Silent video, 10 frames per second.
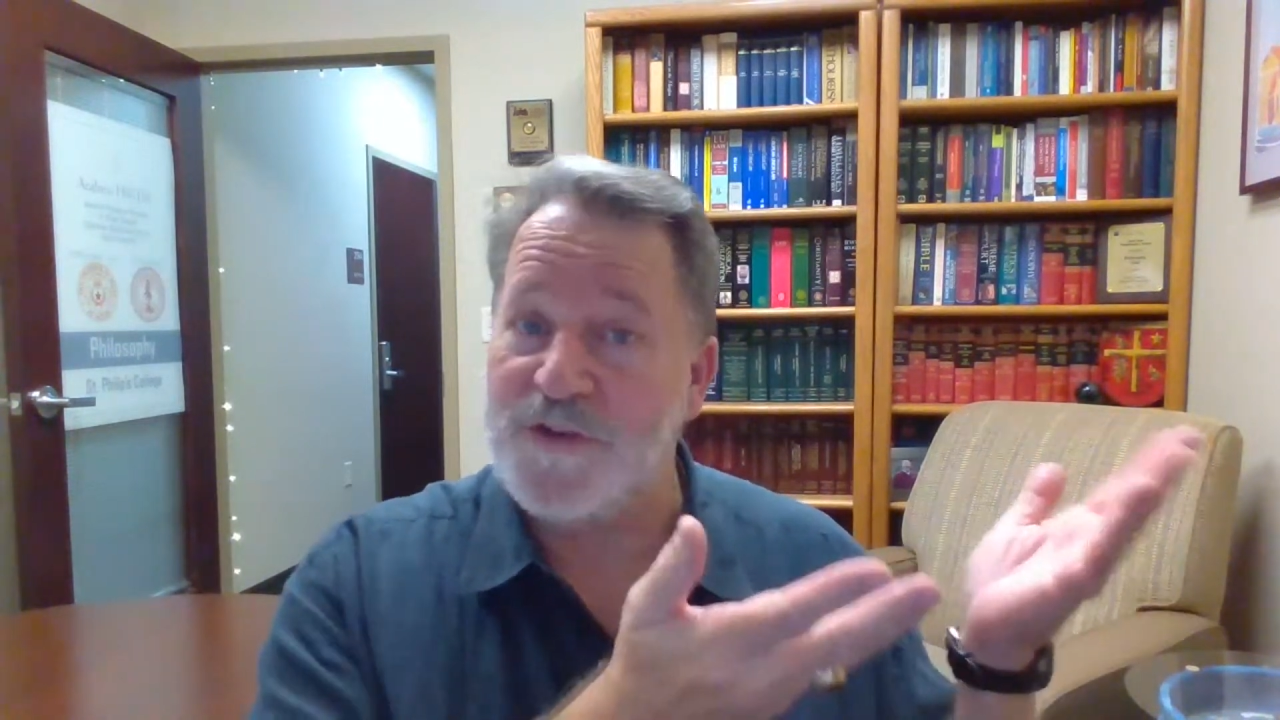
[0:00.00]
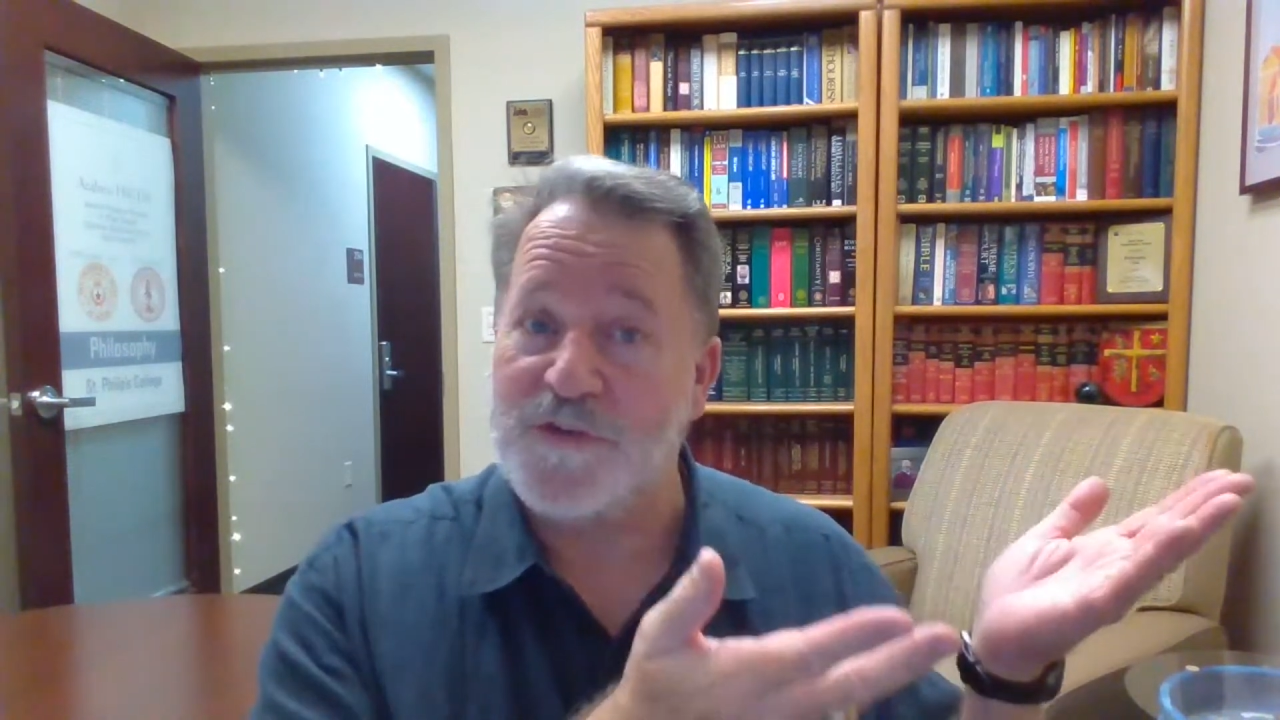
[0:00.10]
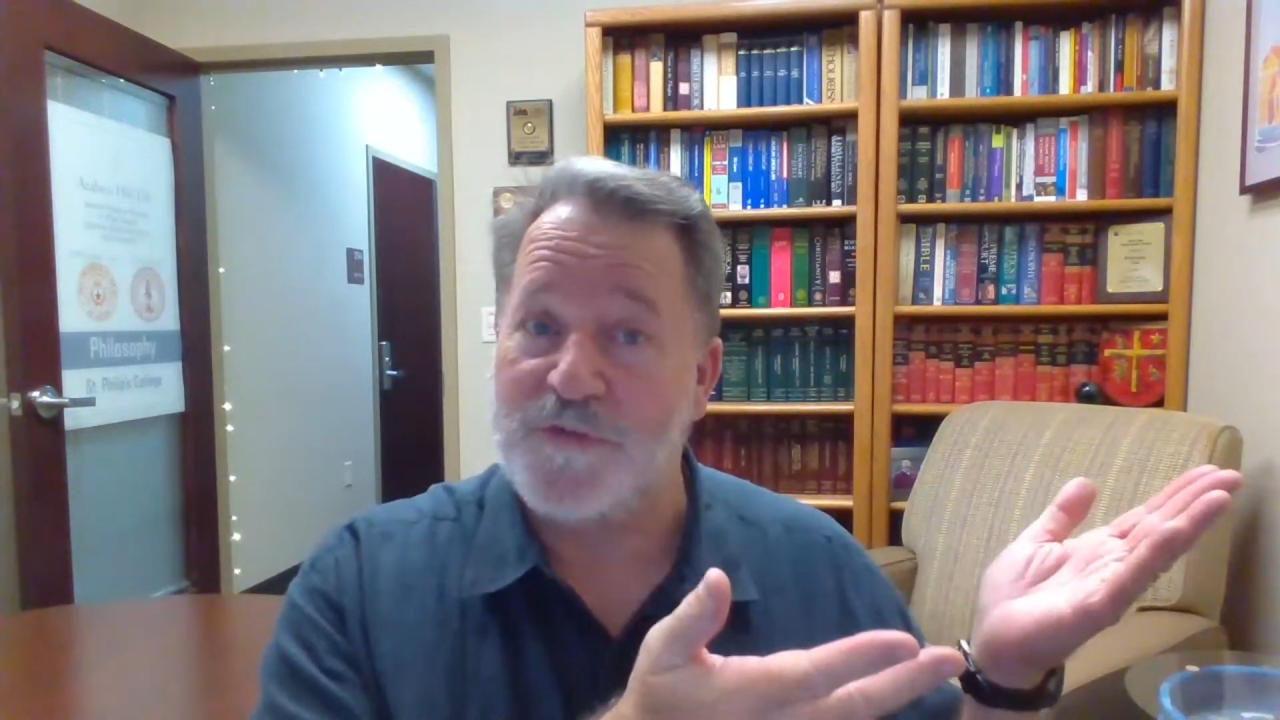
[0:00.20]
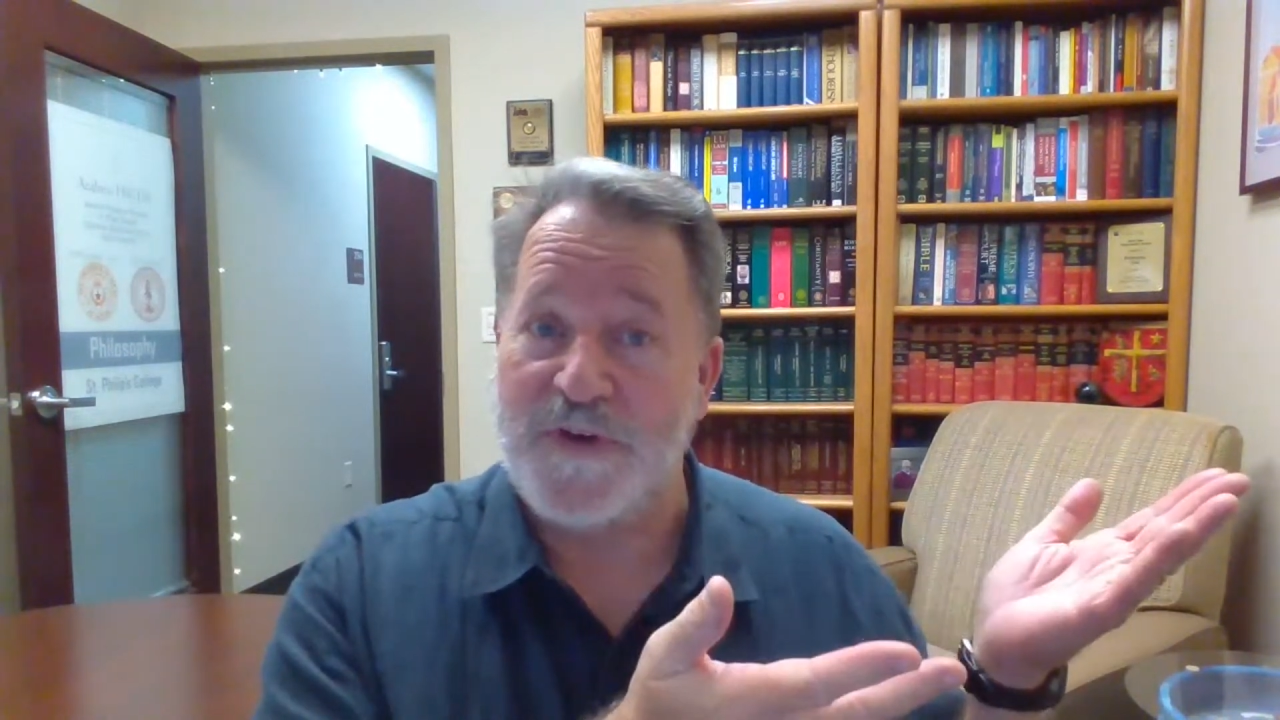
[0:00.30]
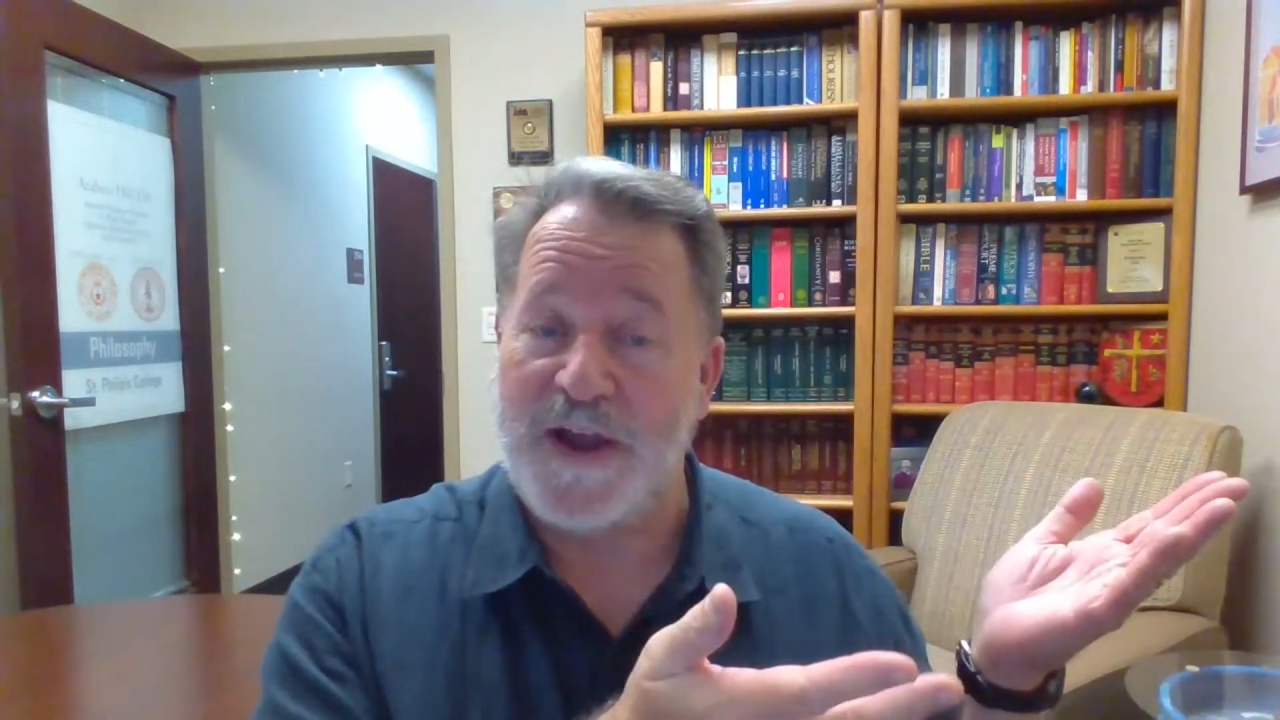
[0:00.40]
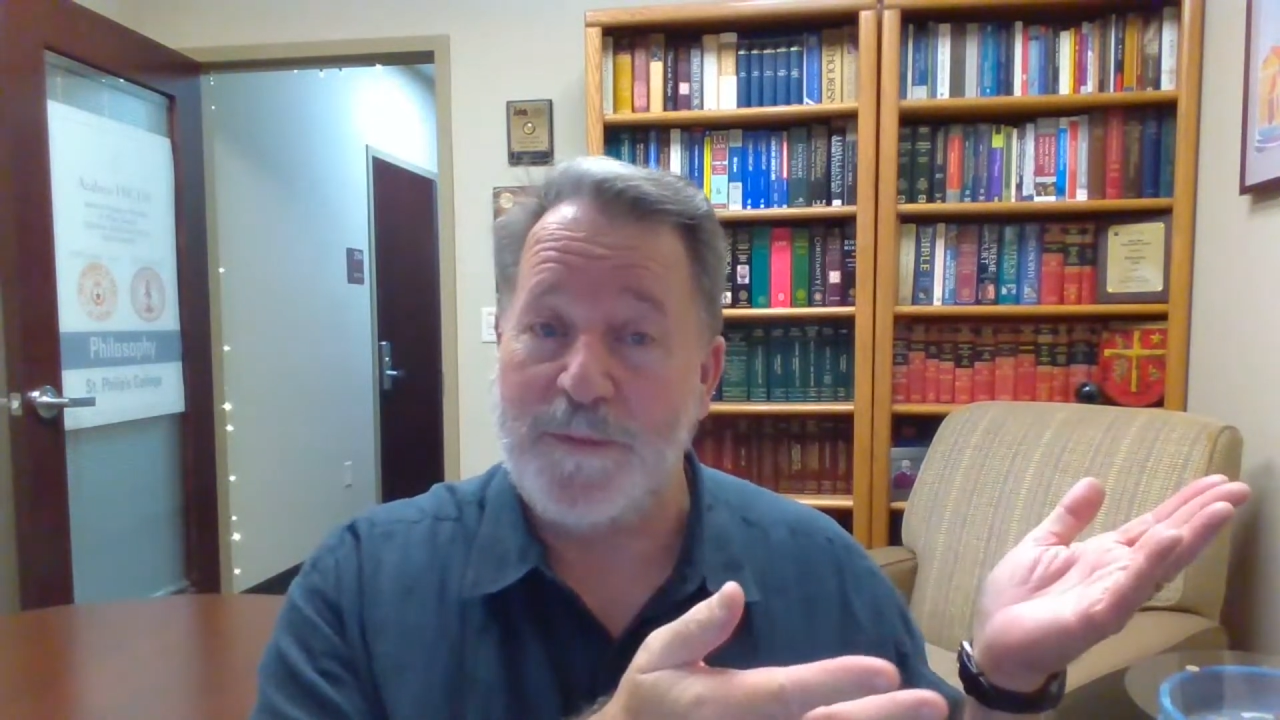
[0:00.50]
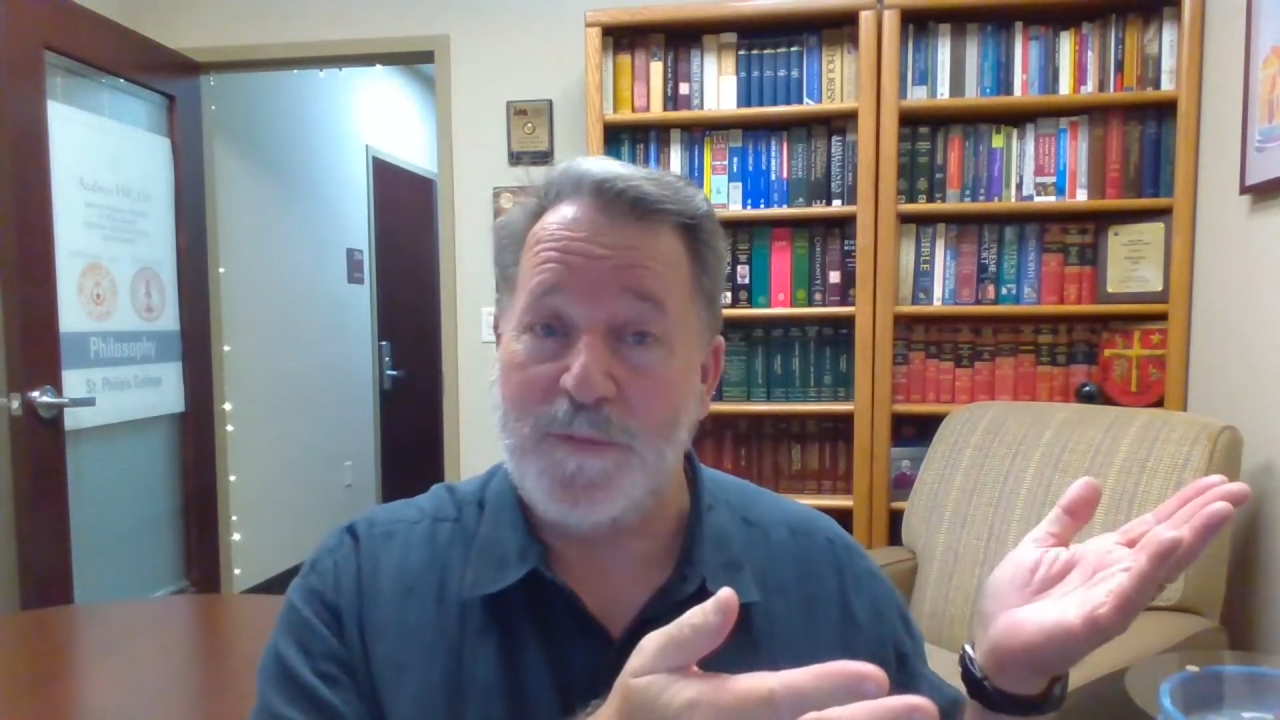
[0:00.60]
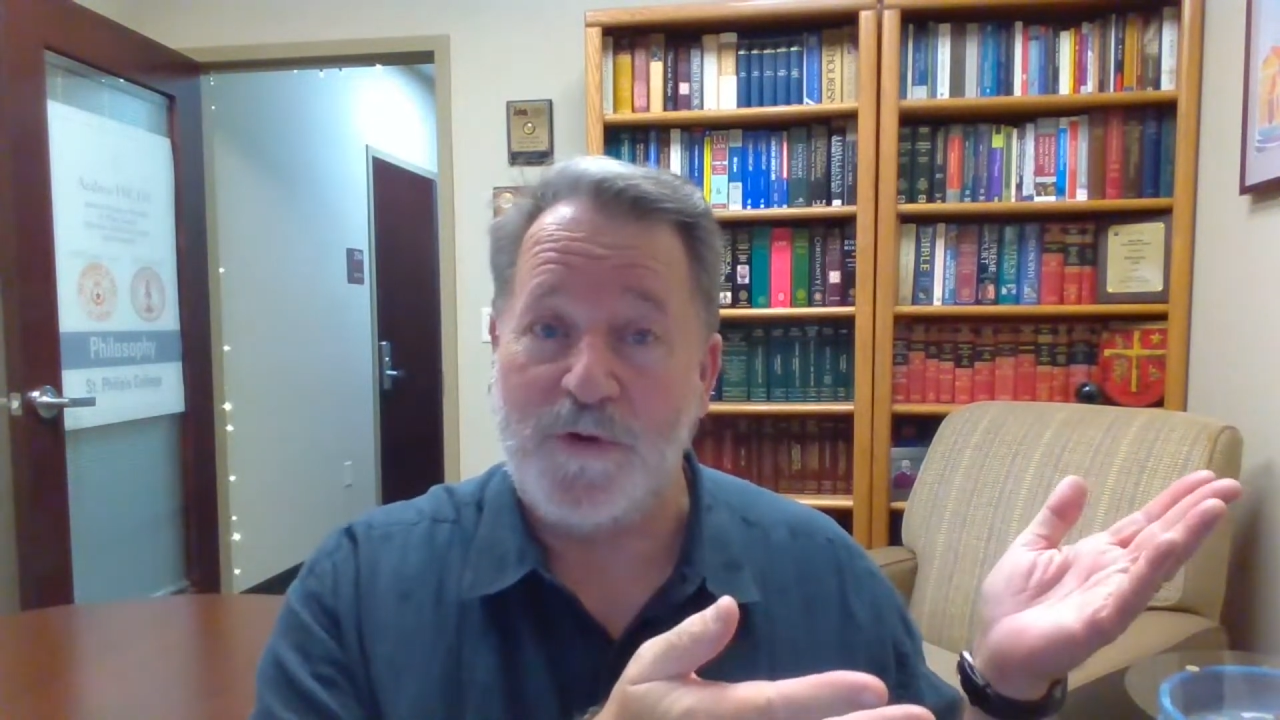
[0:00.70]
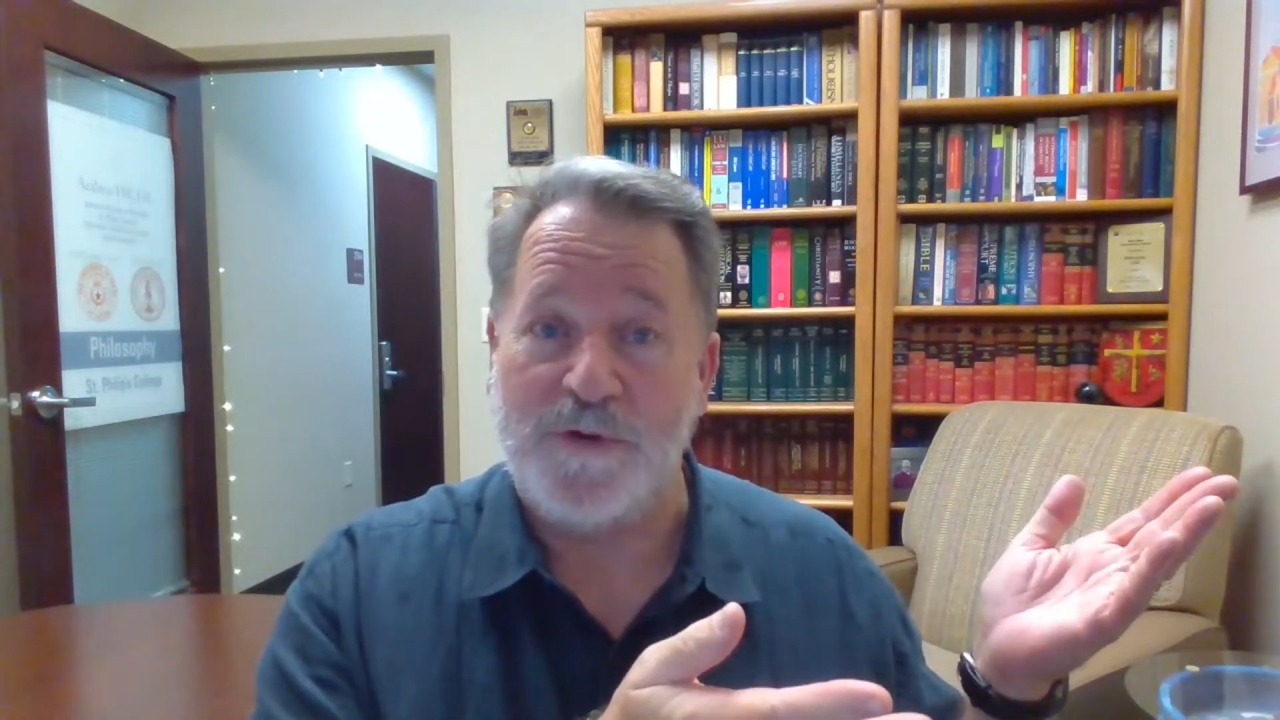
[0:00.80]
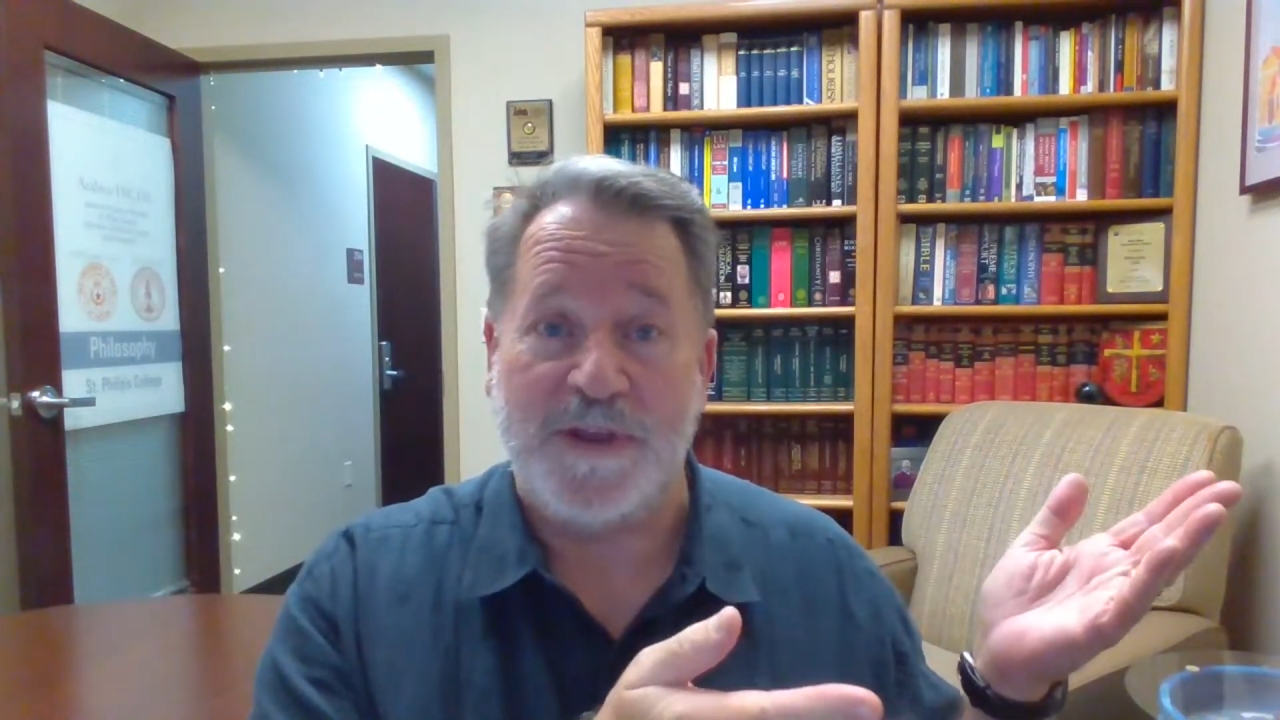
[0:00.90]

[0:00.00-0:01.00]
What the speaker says: justifiable